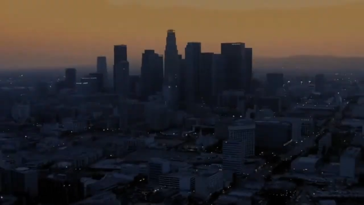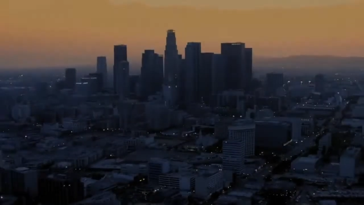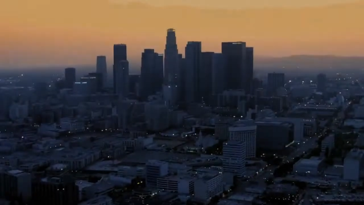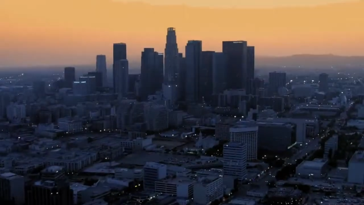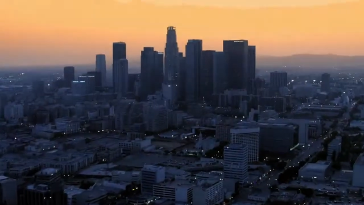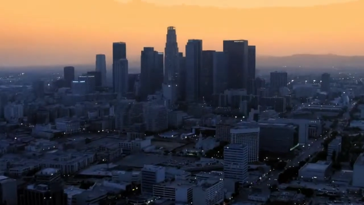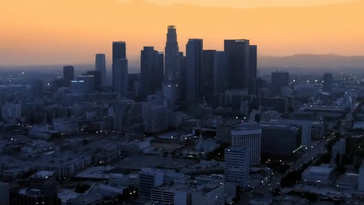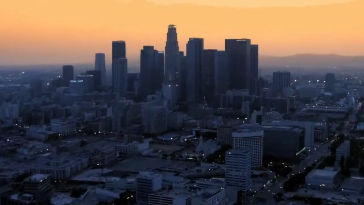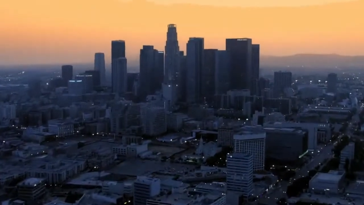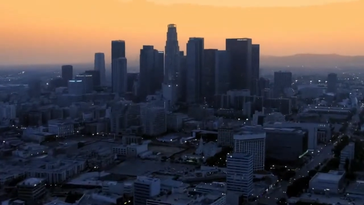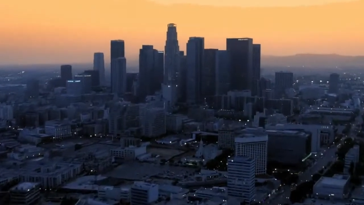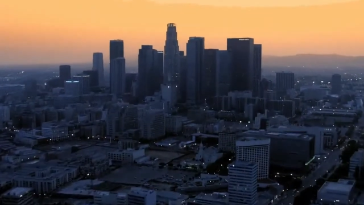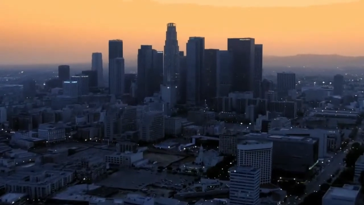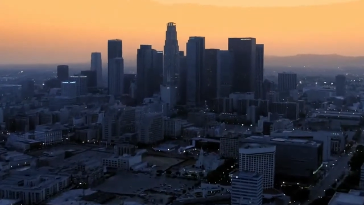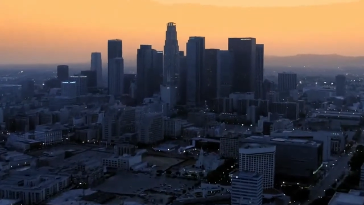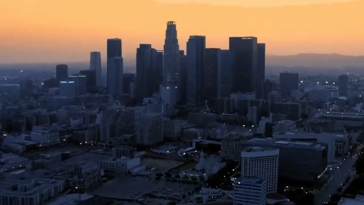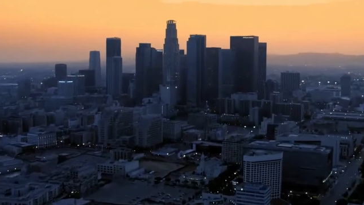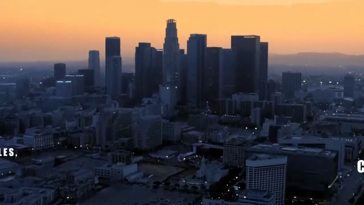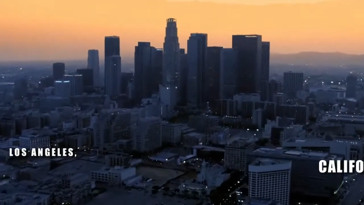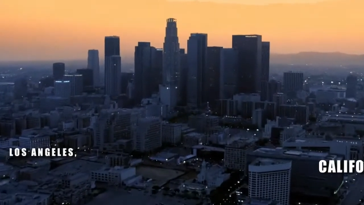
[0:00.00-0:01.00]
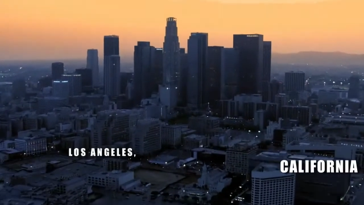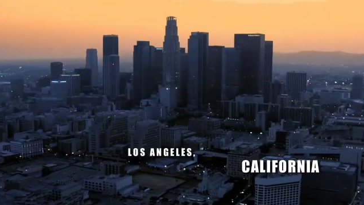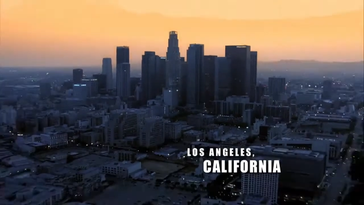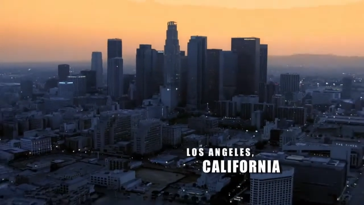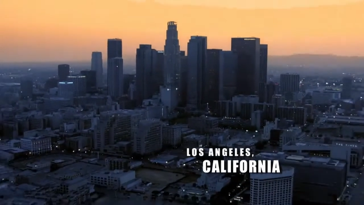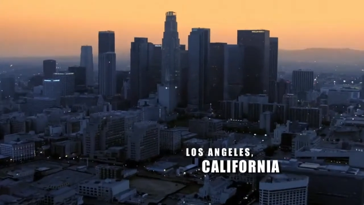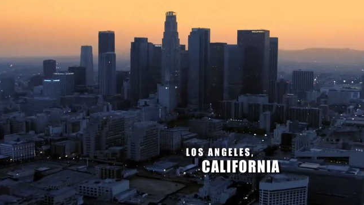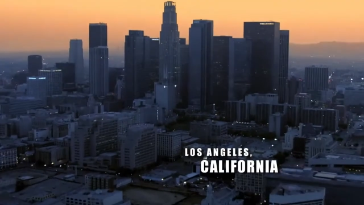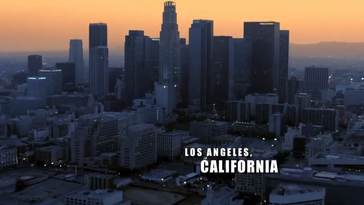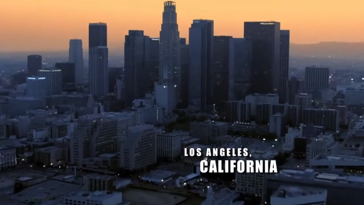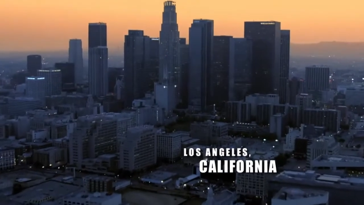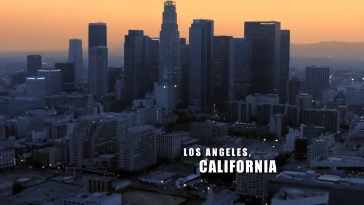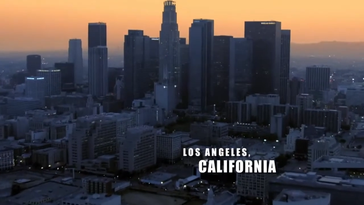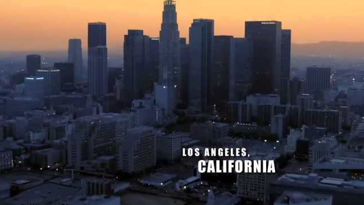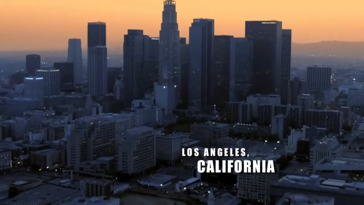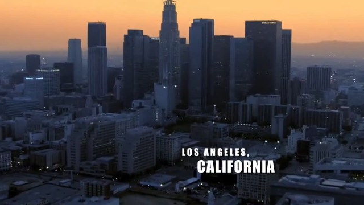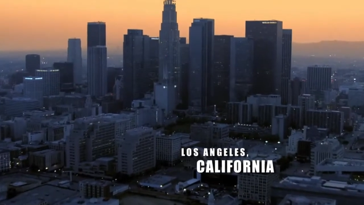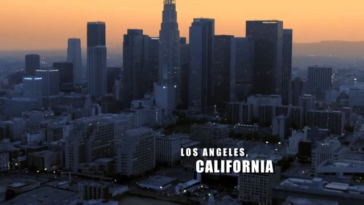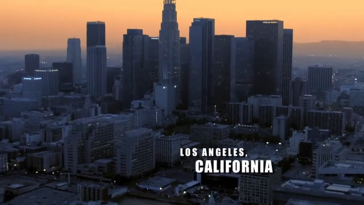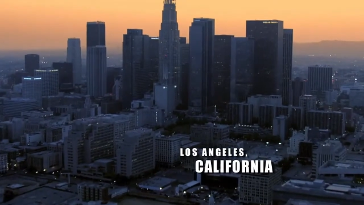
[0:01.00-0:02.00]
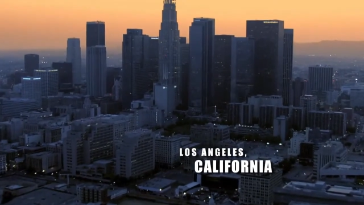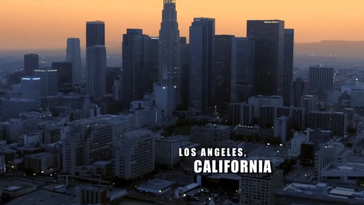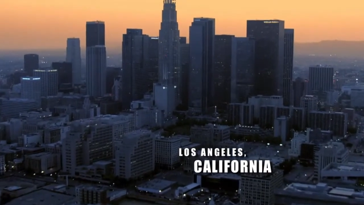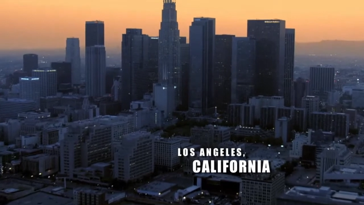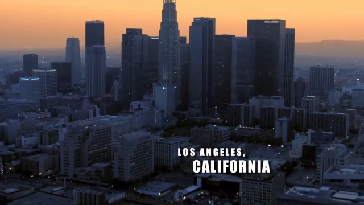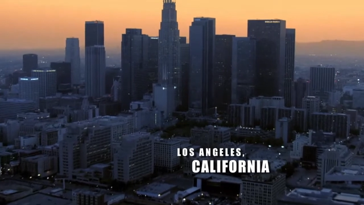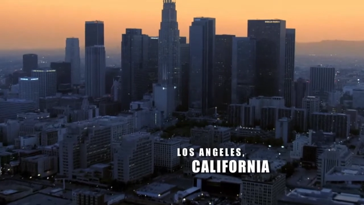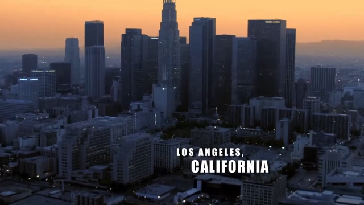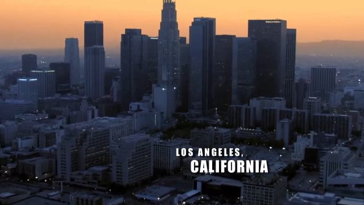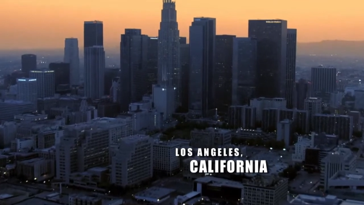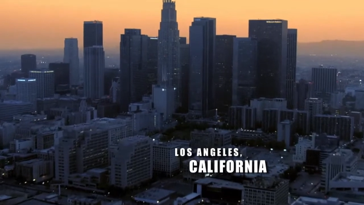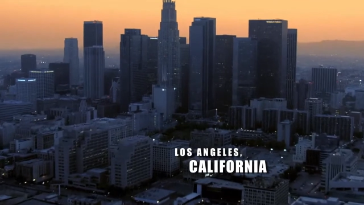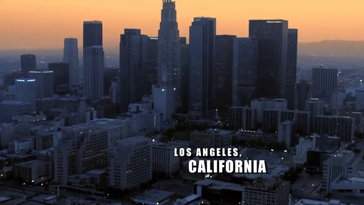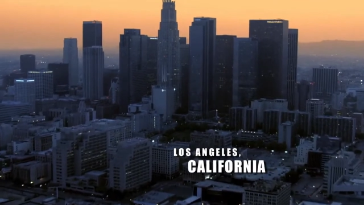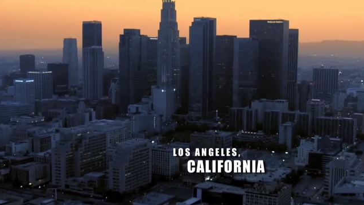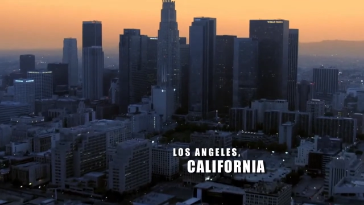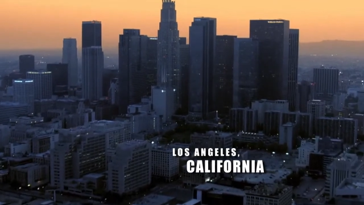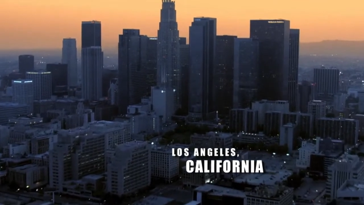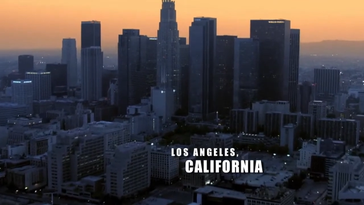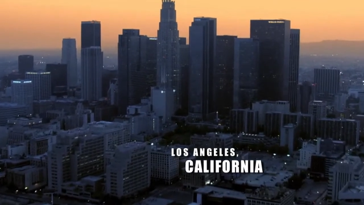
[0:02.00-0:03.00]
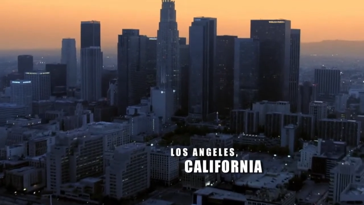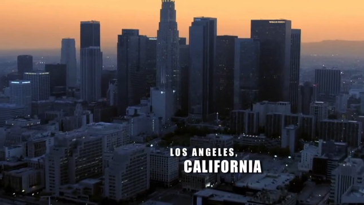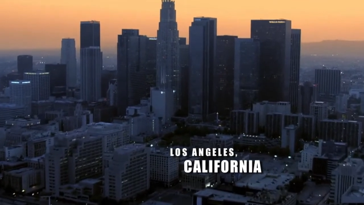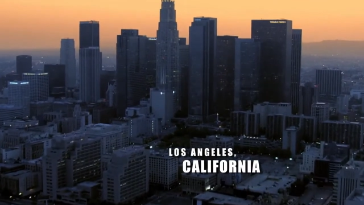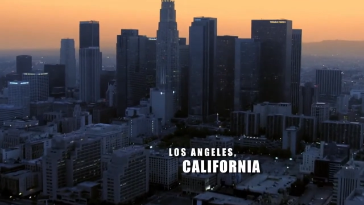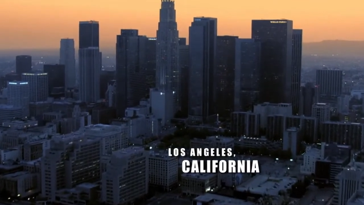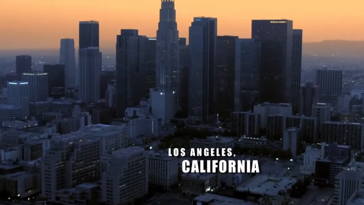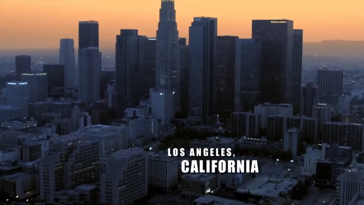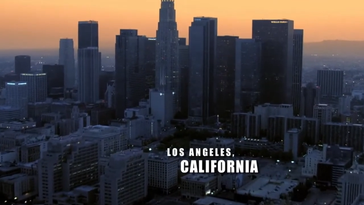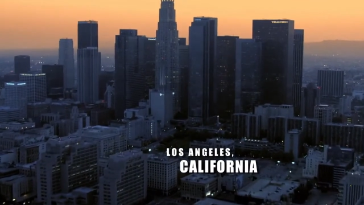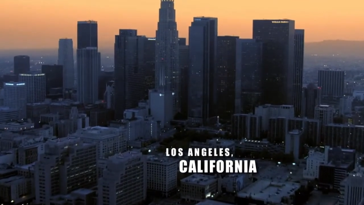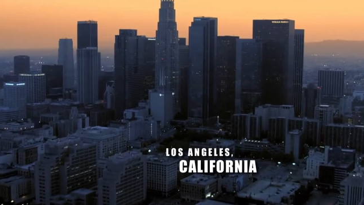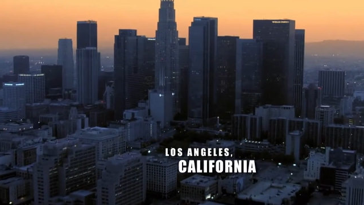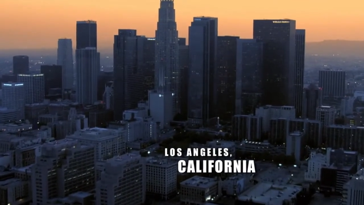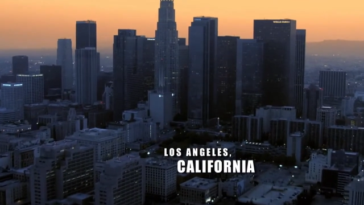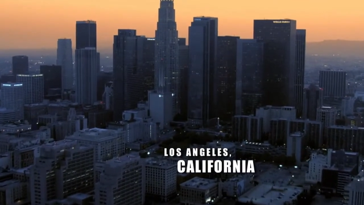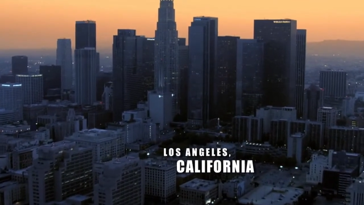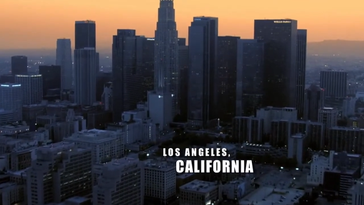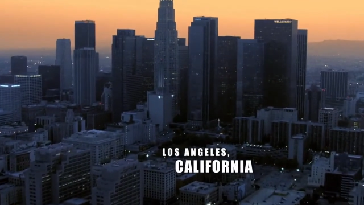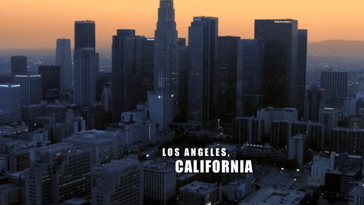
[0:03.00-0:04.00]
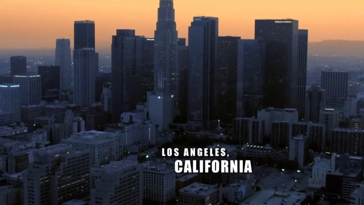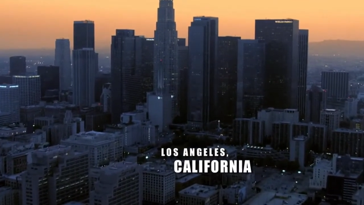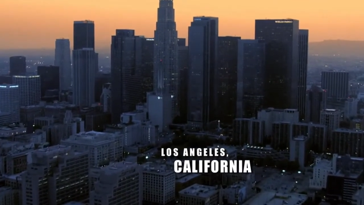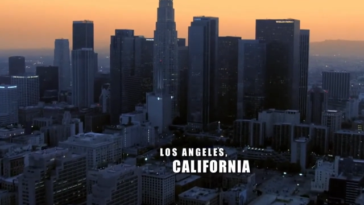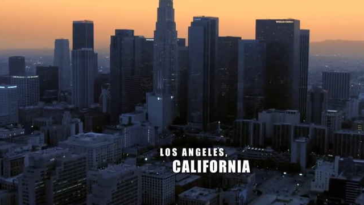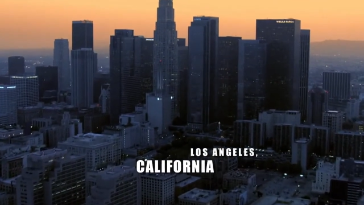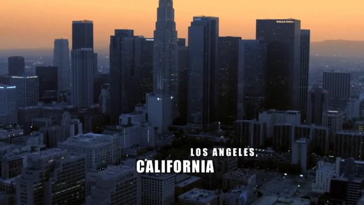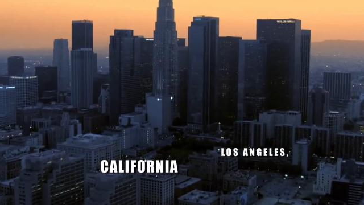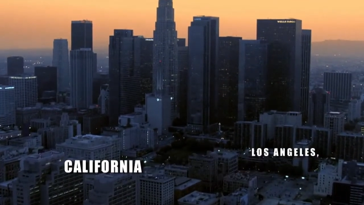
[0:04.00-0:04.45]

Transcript: (no speaker visible)